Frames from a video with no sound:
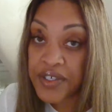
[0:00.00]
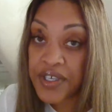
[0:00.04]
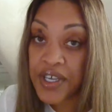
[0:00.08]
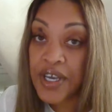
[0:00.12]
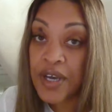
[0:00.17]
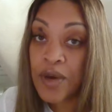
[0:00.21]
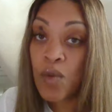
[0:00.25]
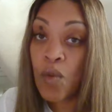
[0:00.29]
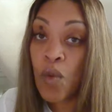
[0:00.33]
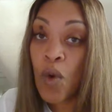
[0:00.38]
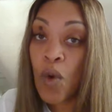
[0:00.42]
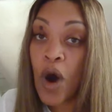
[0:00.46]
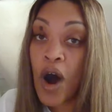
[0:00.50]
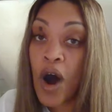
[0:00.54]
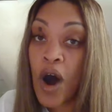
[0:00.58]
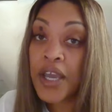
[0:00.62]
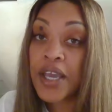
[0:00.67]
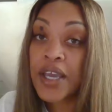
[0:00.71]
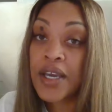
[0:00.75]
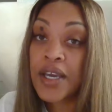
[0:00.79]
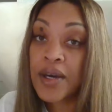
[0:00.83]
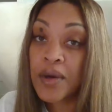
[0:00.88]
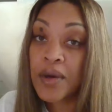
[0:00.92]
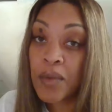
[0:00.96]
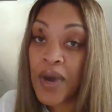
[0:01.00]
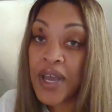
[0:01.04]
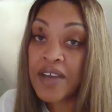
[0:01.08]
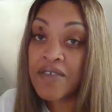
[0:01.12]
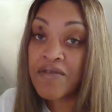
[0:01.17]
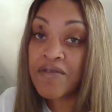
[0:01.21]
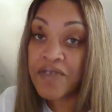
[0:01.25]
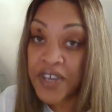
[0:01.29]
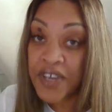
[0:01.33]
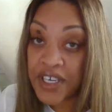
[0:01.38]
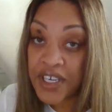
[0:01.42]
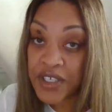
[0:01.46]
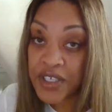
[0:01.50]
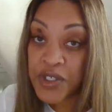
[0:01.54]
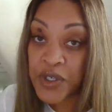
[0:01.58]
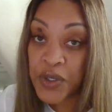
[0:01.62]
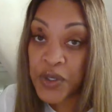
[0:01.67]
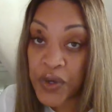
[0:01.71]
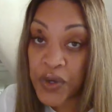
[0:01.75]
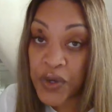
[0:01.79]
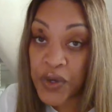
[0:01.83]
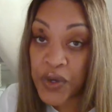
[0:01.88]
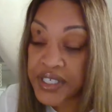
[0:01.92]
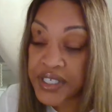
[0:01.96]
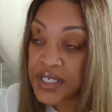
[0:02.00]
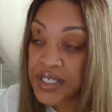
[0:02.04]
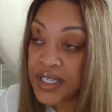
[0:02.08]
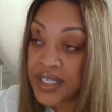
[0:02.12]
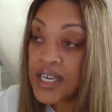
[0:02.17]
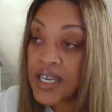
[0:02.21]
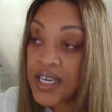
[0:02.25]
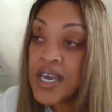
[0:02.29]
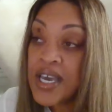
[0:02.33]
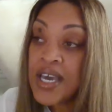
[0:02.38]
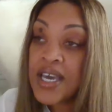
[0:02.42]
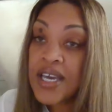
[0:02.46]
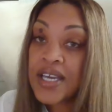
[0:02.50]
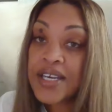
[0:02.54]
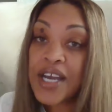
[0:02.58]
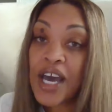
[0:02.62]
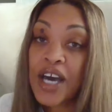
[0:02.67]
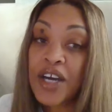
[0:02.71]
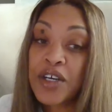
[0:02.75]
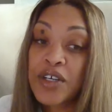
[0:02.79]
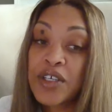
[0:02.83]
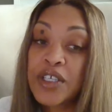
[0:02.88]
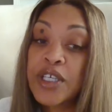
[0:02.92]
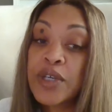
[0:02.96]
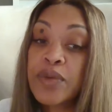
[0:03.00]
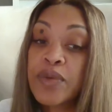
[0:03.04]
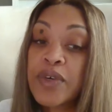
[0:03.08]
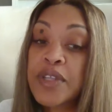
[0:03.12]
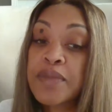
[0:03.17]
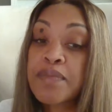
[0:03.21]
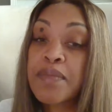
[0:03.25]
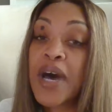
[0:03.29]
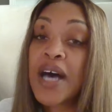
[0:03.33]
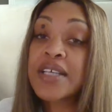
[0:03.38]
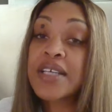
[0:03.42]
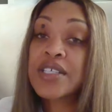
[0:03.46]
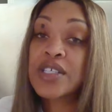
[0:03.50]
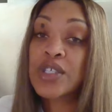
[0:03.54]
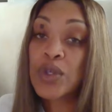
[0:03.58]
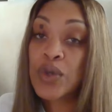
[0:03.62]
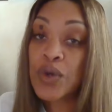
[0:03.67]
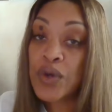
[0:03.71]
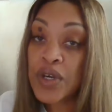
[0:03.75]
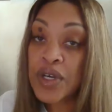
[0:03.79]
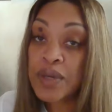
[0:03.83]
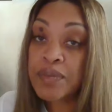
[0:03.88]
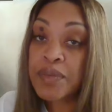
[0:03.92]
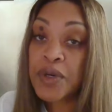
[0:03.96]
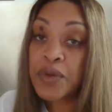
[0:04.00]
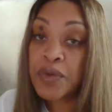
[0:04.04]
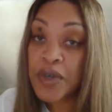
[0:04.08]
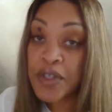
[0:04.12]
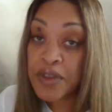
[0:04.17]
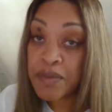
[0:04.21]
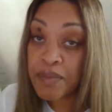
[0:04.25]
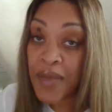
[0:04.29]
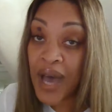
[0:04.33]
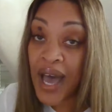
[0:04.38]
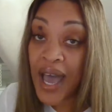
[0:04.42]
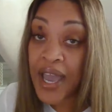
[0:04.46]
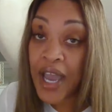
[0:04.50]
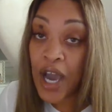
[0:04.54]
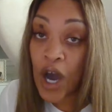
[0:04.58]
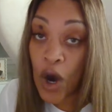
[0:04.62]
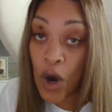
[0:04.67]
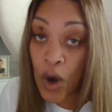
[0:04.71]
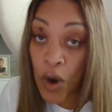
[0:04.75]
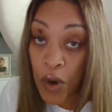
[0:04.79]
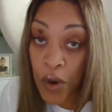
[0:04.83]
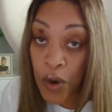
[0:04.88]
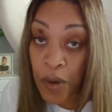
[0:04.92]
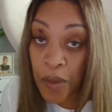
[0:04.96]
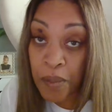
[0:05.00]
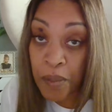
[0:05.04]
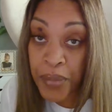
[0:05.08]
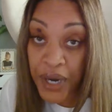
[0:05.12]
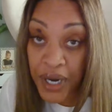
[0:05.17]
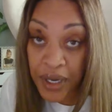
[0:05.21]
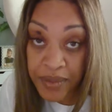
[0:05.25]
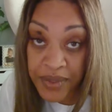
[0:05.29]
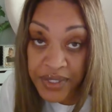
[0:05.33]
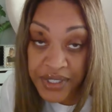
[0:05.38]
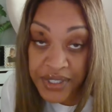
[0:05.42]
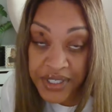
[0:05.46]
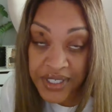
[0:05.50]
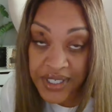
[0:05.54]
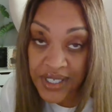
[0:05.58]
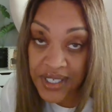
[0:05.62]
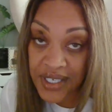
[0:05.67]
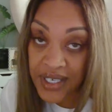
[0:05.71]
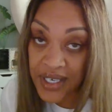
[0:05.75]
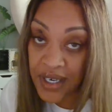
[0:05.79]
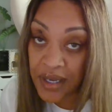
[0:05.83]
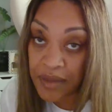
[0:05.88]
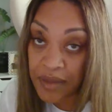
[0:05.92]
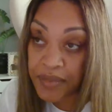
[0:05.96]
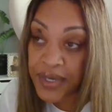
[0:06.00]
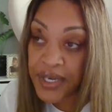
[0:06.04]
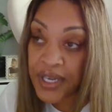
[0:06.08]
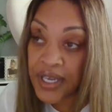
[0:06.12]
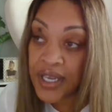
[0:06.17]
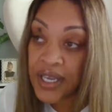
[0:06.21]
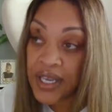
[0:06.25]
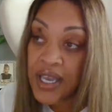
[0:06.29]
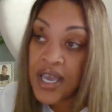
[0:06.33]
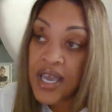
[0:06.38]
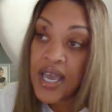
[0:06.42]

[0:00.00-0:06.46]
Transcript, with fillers: and walking away victoriously, not only with my story, but with my own publishing company.